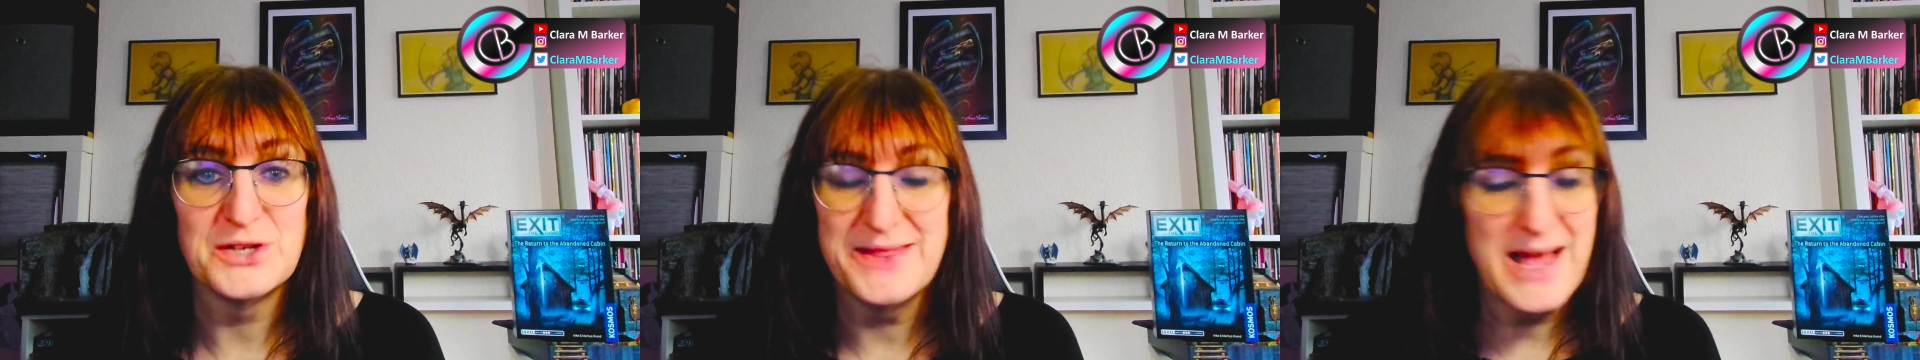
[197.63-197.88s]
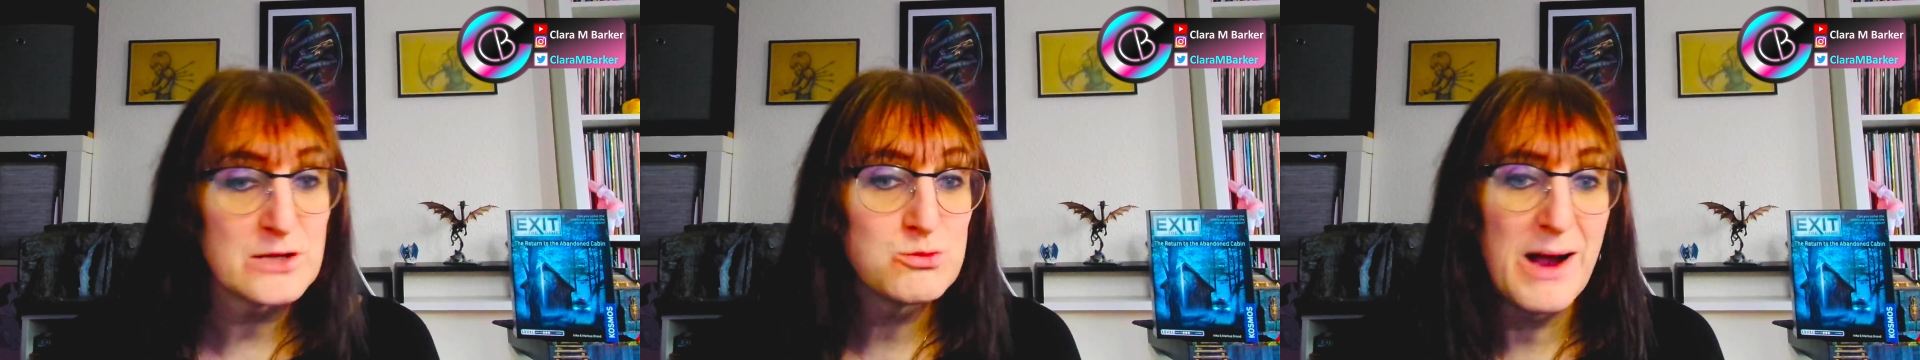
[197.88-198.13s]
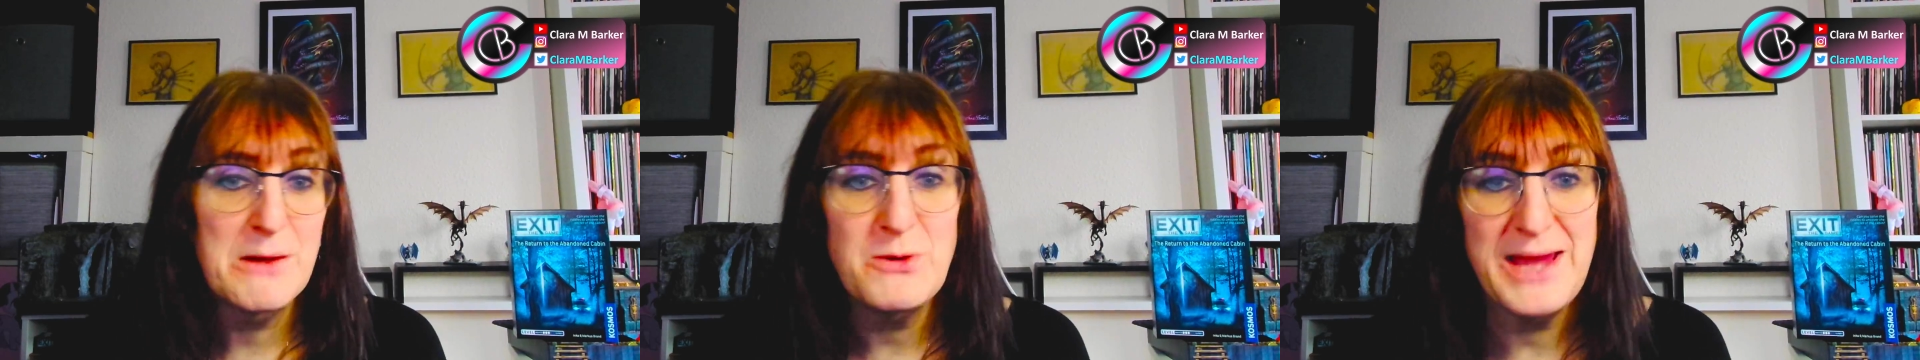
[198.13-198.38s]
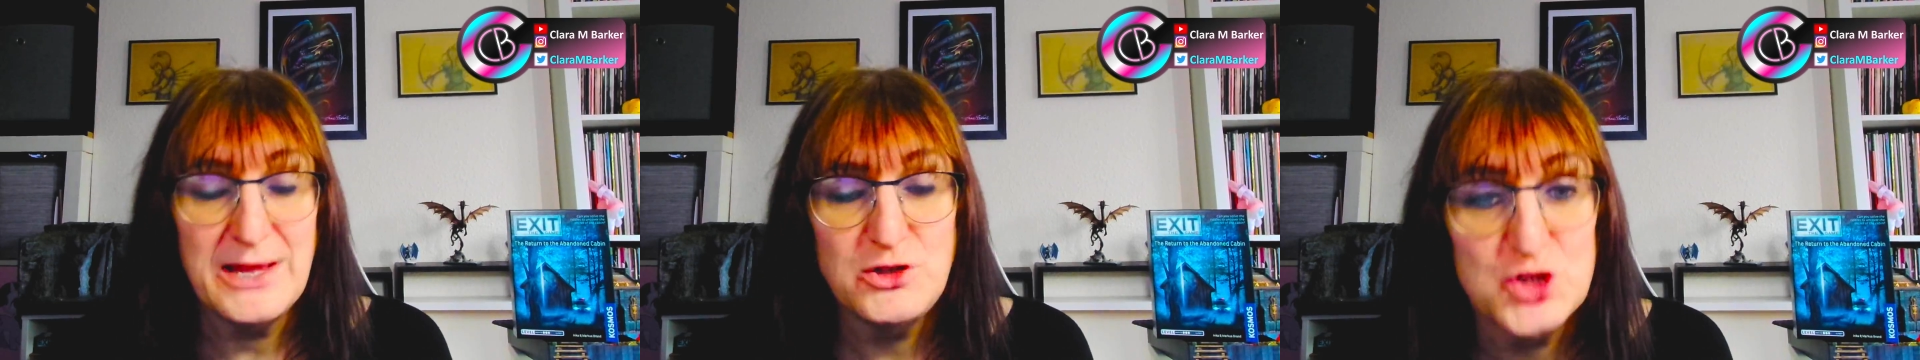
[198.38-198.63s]
and that's why
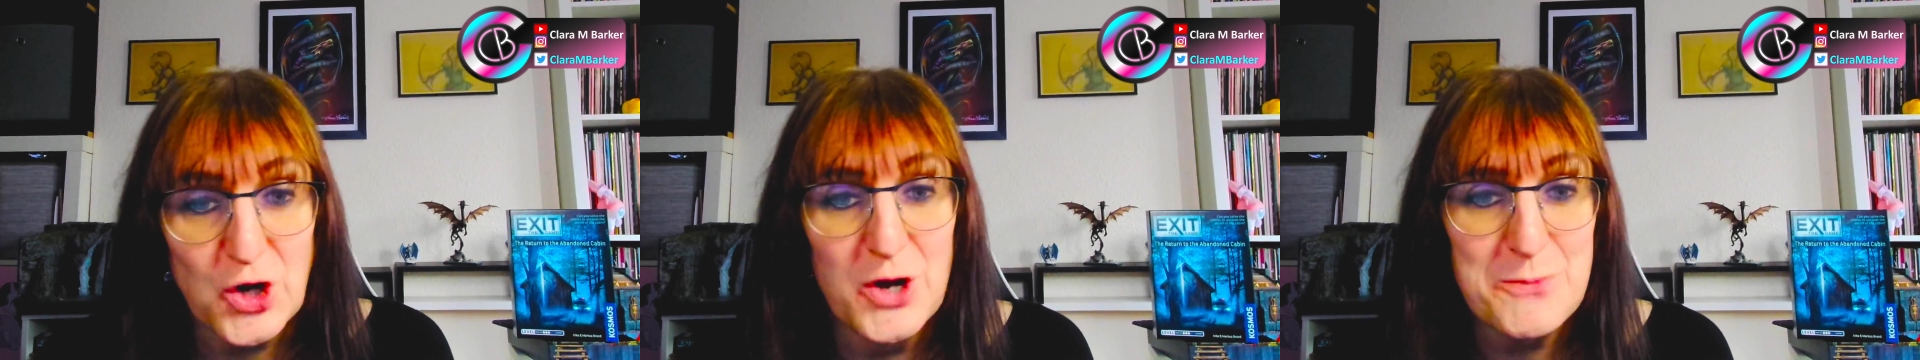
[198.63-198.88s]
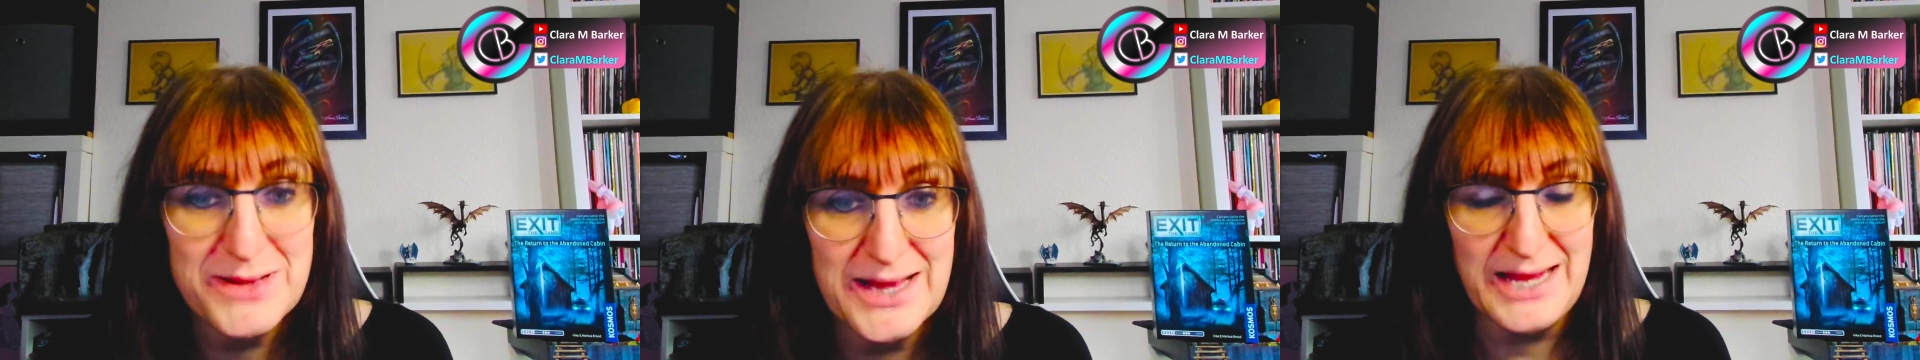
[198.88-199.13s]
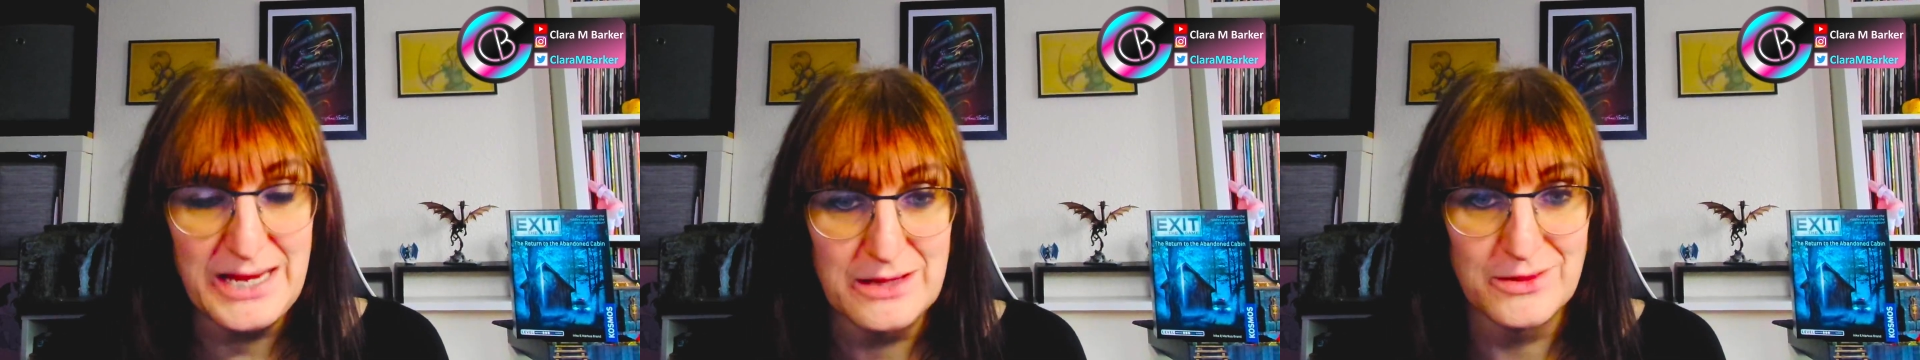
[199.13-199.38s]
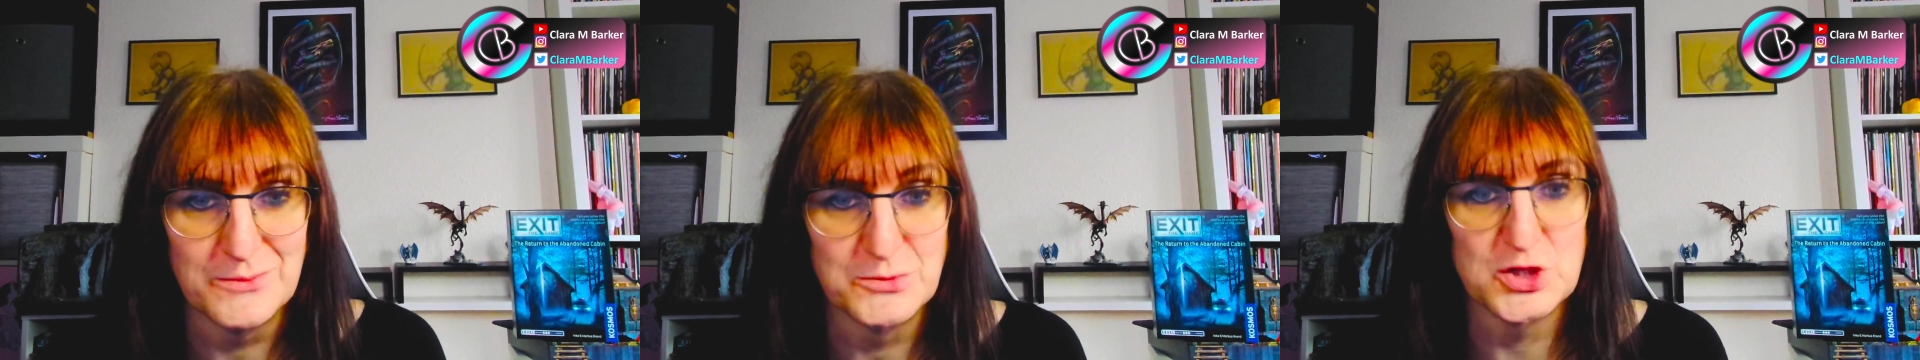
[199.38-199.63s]
we enjoy
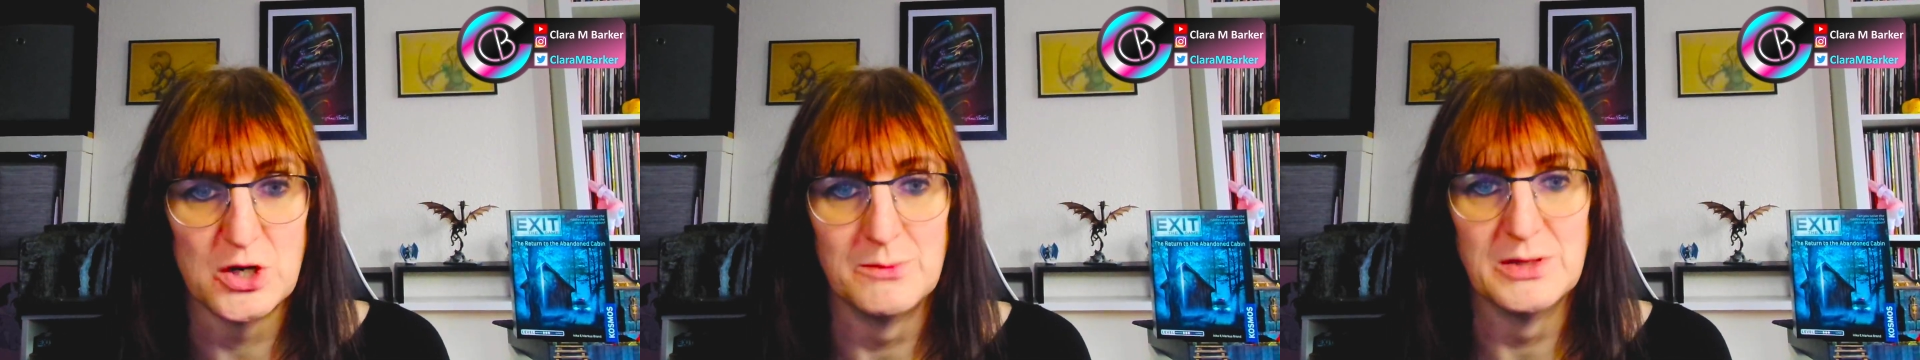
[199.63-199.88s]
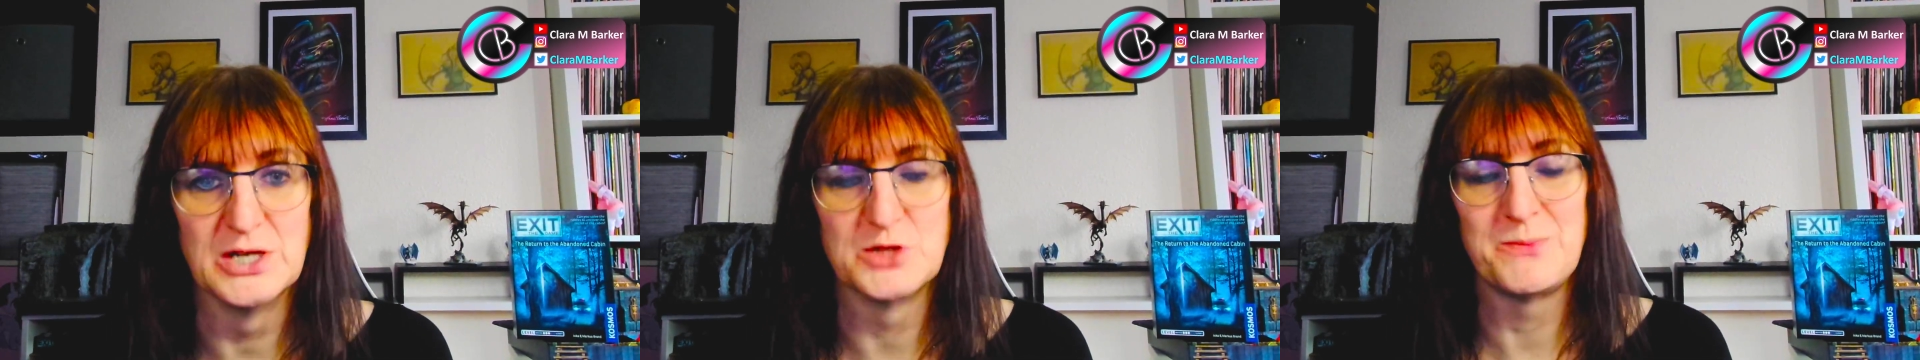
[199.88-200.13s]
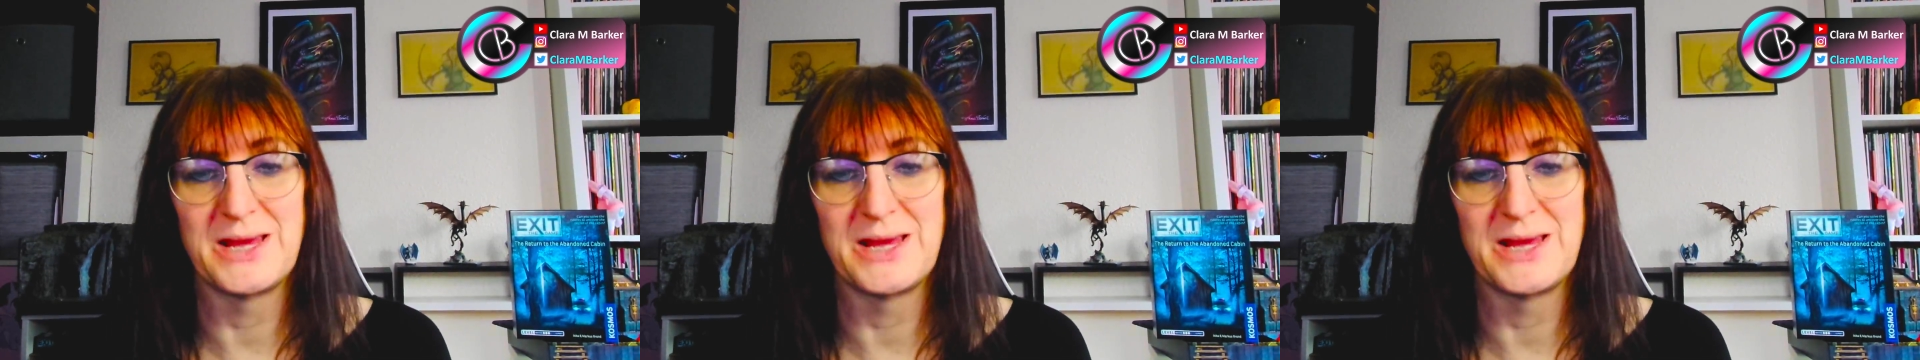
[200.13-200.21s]
playing them so much,